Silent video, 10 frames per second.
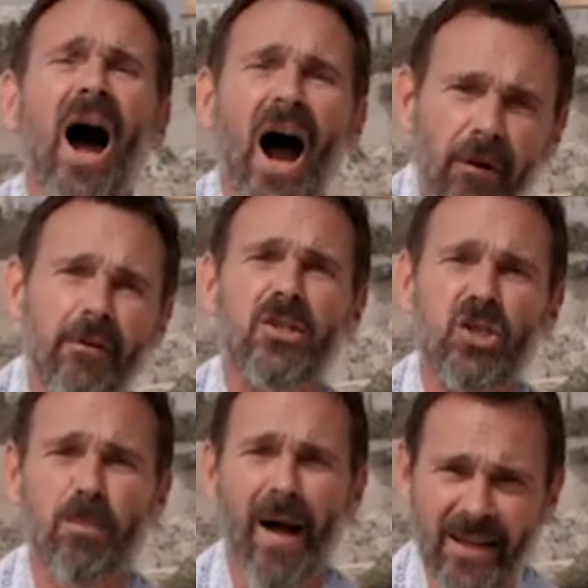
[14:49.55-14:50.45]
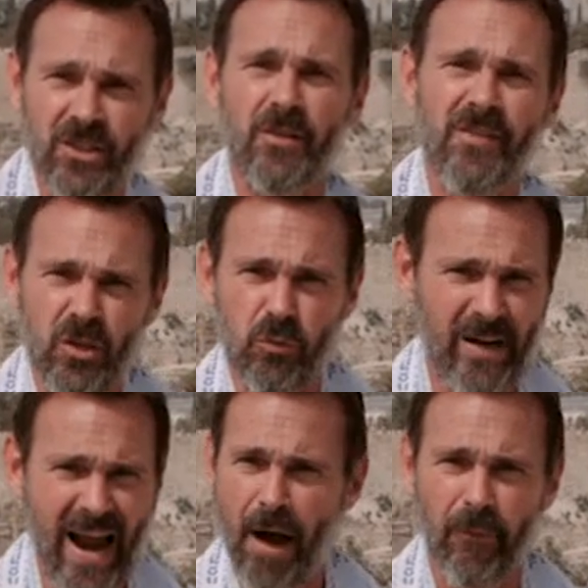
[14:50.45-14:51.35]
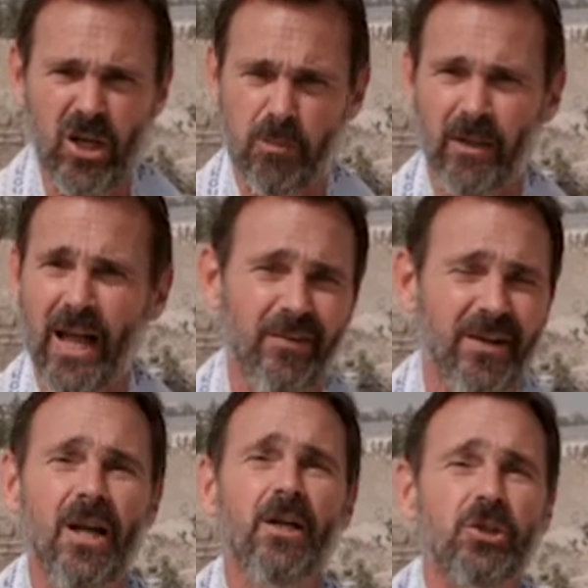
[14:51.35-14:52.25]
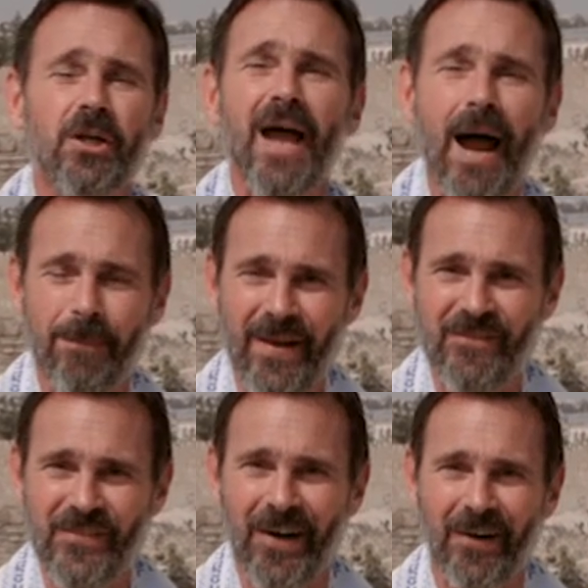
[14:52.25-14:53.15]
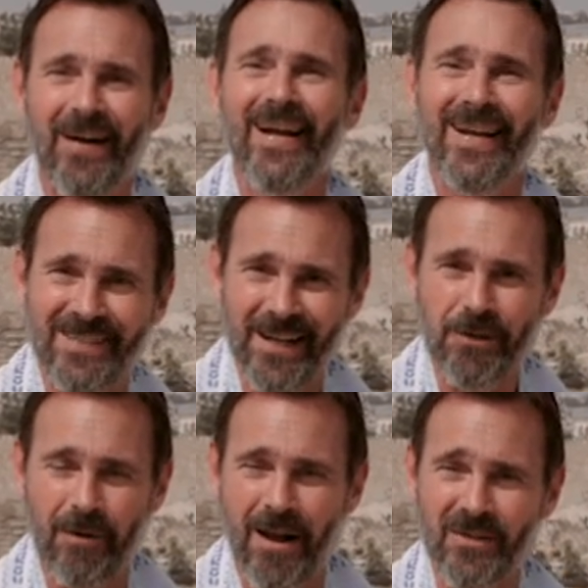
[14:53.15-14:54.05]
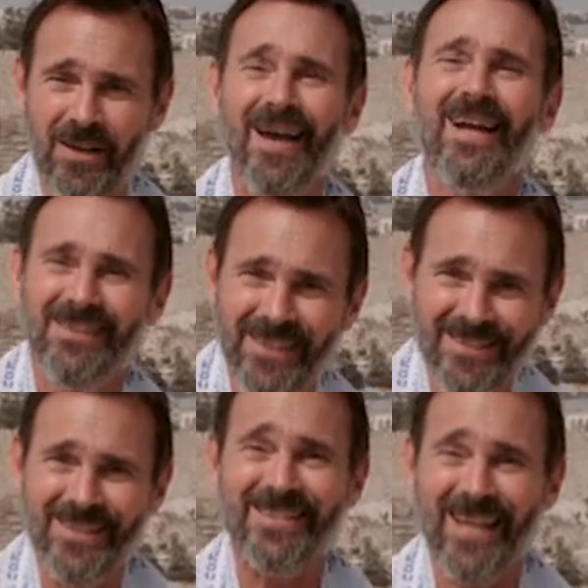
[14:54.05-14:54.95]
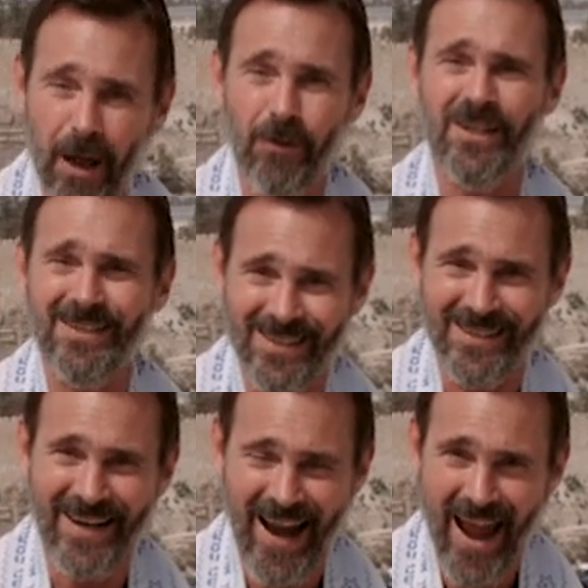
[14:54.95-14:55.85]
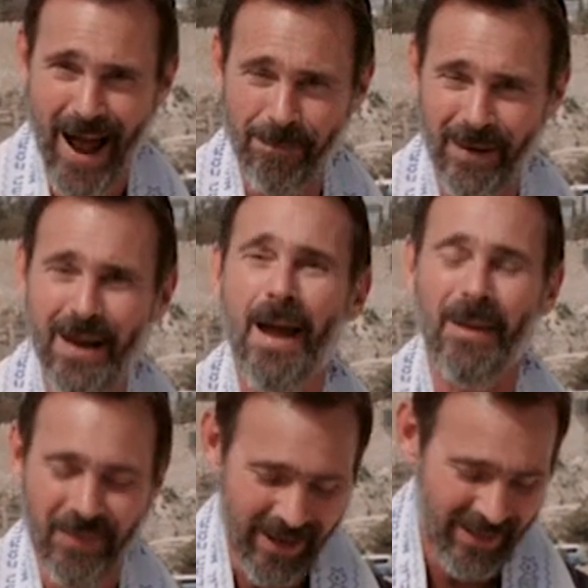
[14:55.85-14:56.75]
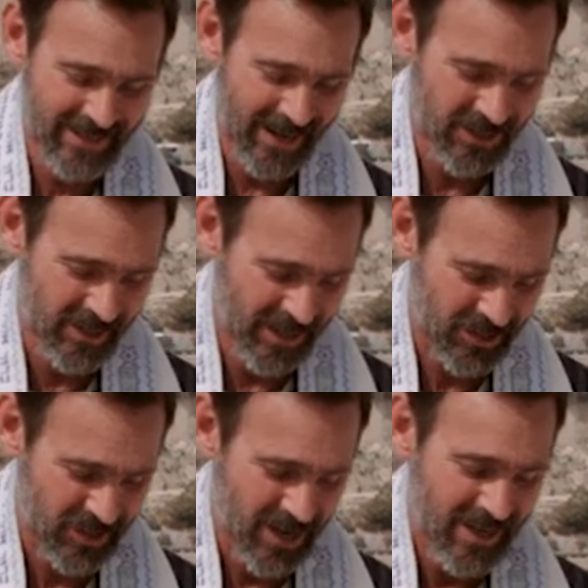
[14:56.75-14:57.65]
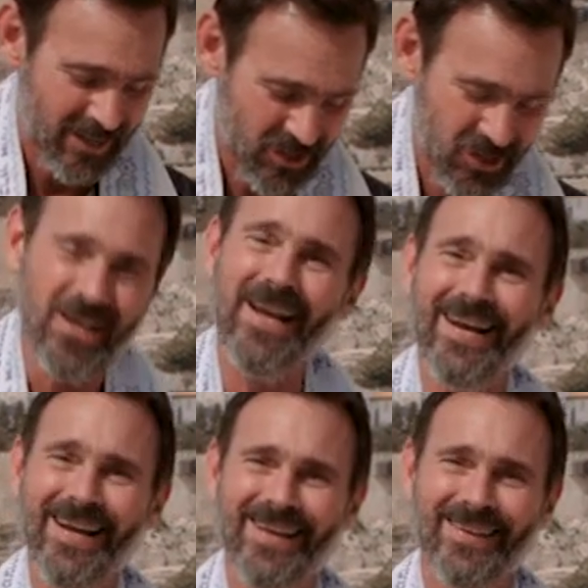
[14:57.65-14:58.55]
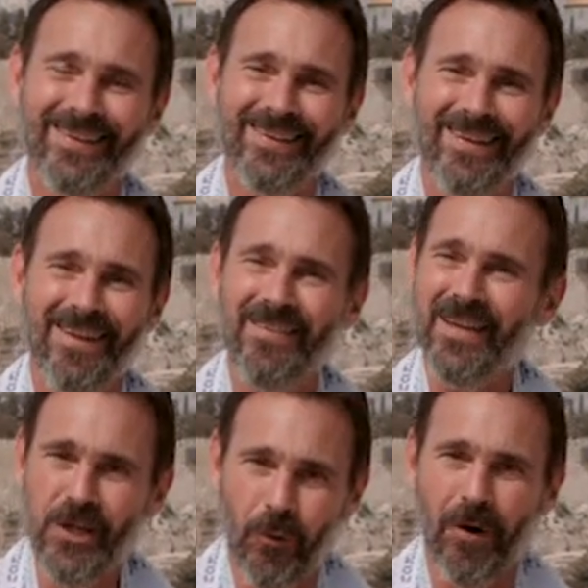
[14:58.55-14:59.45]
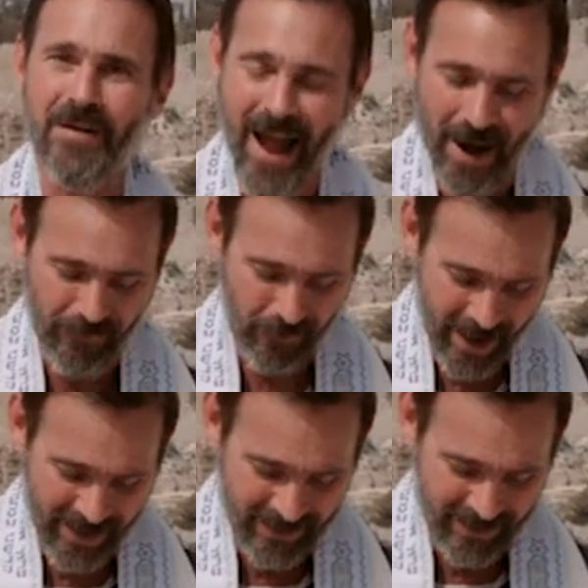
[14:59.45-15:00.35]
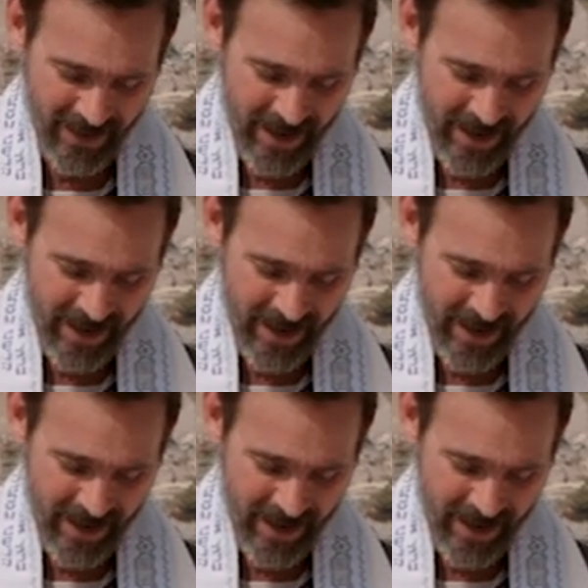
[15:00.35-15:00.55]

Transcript: Our response to these realities, beloved, should not be fear. It's interesting. Jesus tells us it's going to happen, but then he says this, "See that you are not frightened."